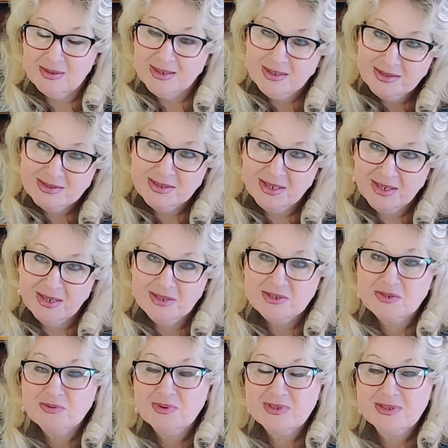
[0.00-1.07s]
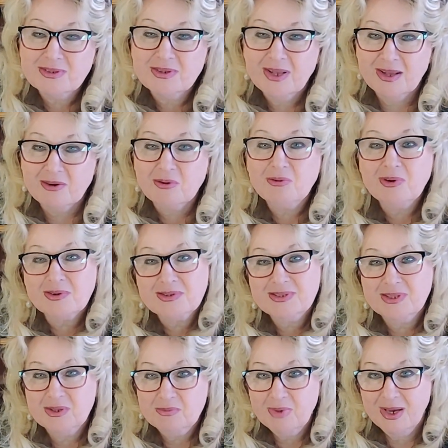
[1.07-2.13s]
His English was worse
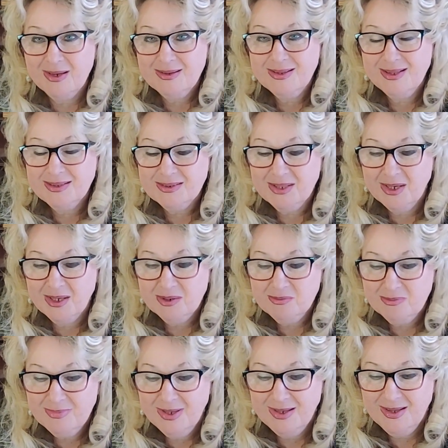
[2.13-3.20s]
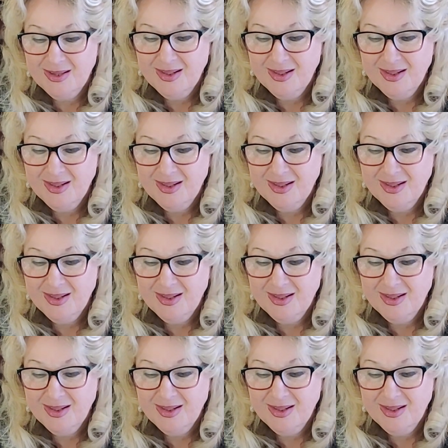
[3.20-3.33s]
than mine that time.